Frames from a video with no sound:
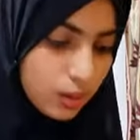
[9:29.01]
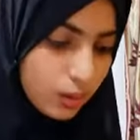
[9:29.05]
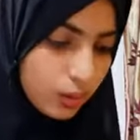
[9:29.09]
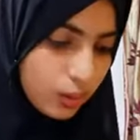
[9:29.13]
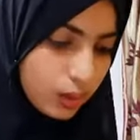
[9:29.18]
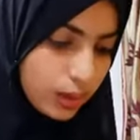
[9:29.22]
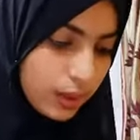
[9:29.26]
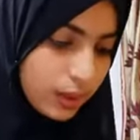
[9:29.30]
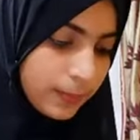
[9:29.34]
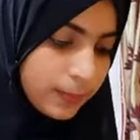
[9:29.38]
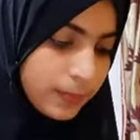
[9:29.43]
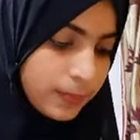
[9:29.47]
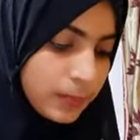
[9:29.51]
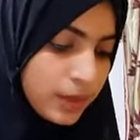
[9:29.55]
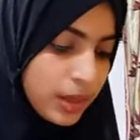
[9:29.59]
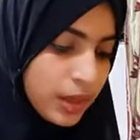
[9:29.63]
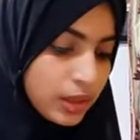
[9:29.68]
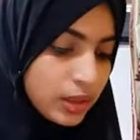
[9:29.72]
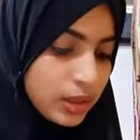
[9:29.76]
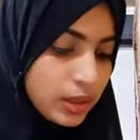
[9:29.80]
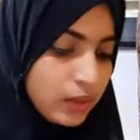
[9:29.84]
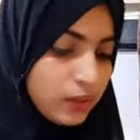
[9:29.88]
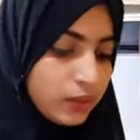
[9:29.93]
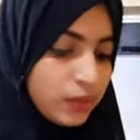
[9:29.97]
Okay,
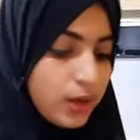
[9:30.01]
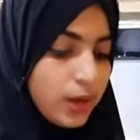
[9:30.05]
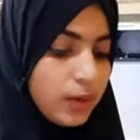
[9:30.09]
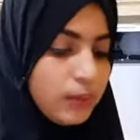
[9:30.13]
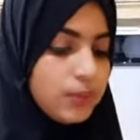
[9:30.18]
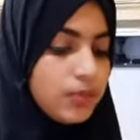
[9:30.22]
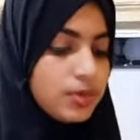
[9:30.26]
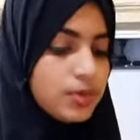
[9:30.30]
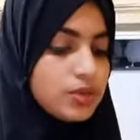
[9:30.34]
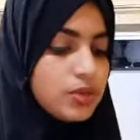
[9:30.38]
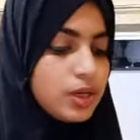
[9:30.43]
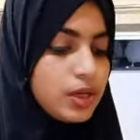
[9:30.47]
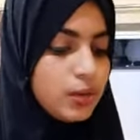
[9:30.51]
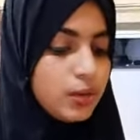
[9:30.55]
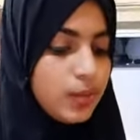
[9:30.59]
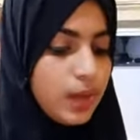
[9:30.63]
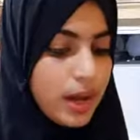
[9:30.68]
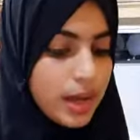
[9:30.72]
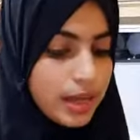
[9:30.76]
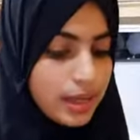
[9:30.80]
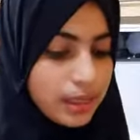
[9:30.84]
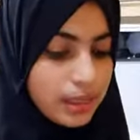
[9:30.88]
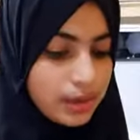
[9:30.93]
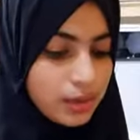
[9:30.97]
the verb which
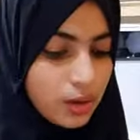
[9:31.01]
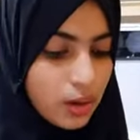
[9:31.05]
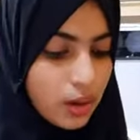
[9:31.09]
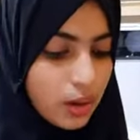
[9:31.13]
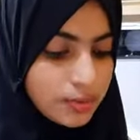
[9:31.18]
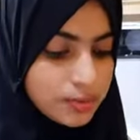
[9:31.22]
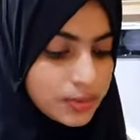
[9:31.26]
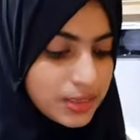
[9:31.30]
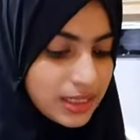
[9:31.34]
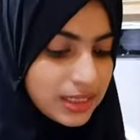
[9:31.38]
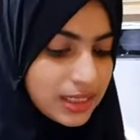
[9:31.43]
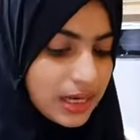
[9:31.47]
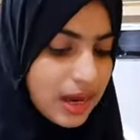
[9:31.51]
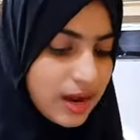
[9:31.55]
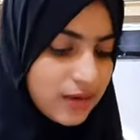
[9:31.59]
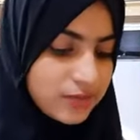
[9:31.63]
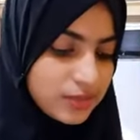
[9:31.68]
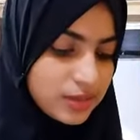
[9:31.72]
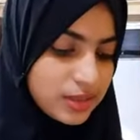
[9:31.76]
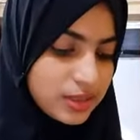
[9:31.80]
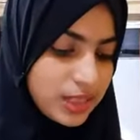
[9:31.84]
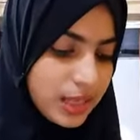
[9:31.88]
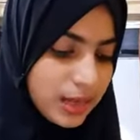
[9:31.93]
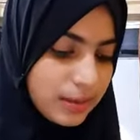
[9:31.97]
require an object
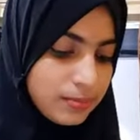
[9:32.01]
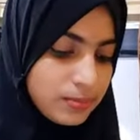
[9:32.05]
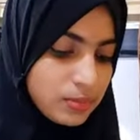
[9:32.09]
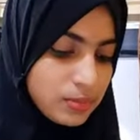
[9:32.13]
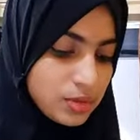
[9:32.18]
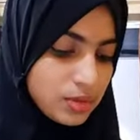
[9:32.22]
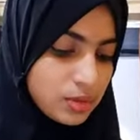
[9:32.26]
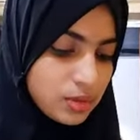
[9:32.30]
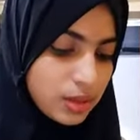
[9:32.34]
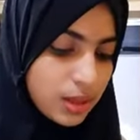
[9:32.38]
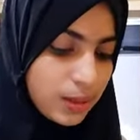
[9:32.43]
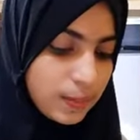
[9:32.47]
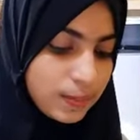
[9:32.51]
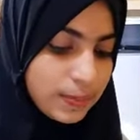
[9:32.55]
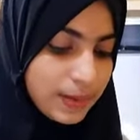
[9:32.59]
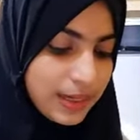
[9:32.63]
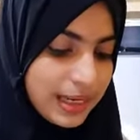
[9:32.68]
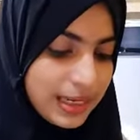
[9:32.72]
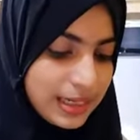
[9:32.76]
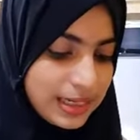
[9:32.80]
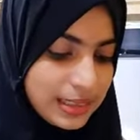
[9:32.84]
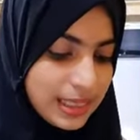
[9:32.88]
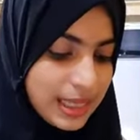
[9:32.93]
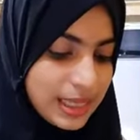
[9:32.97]
after them to
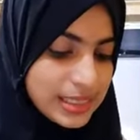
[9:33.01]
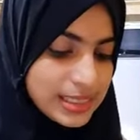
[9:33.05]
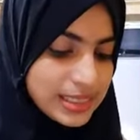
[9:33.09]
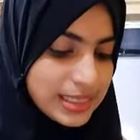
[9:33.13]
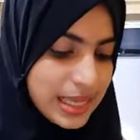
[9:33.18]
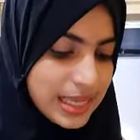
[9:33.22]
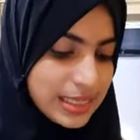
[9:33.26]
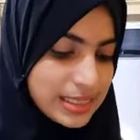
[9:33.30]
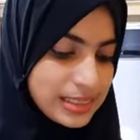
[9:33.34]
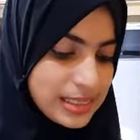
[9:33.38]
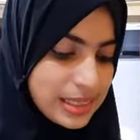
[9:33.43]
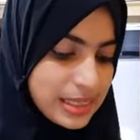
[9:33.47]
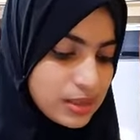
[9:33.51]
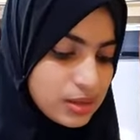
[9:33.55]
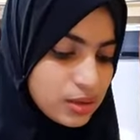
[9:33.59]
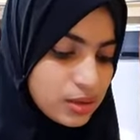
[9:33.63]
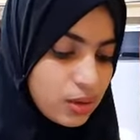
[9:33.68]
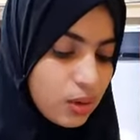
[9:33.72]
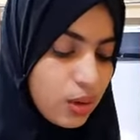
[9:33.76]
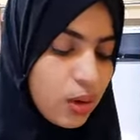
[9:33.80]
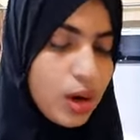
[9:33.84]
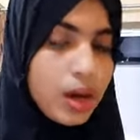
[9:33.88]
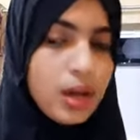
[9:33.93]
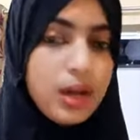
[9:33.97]
complete their sense is
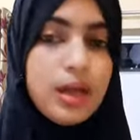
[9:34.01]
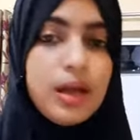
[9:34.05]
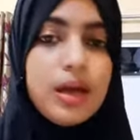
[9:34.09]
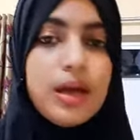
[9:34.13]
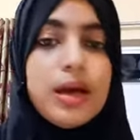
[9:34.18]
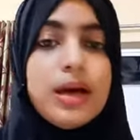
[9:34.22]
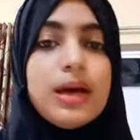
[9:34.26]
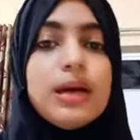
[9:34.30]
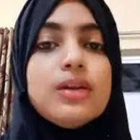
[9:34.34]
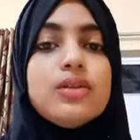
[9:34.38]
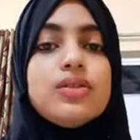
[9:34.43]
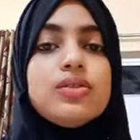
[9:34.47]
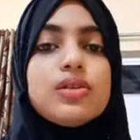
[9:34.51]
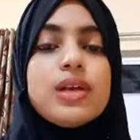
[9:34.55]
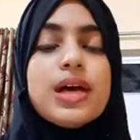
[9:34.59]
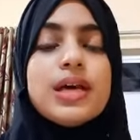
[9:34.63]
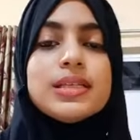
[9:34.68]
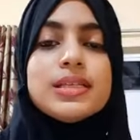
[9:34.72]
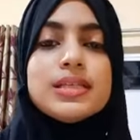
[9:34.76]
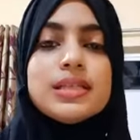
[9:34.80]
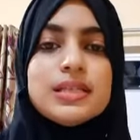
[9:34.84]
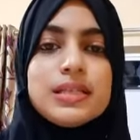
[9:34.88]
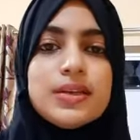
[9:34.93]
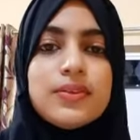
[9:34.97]
called a
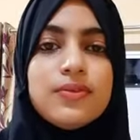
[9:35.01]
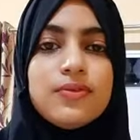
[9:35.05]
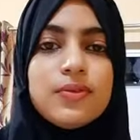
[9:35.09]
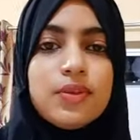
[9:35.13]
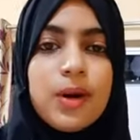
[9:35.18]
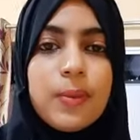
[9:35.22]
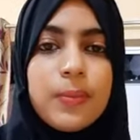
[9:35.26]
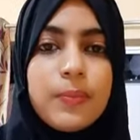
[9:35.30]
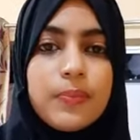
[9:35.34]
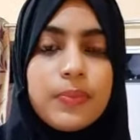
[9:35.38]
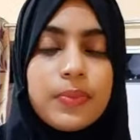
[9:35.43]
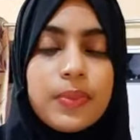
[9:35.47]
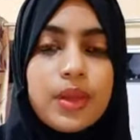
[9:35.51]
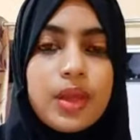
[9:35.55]
transitive verb.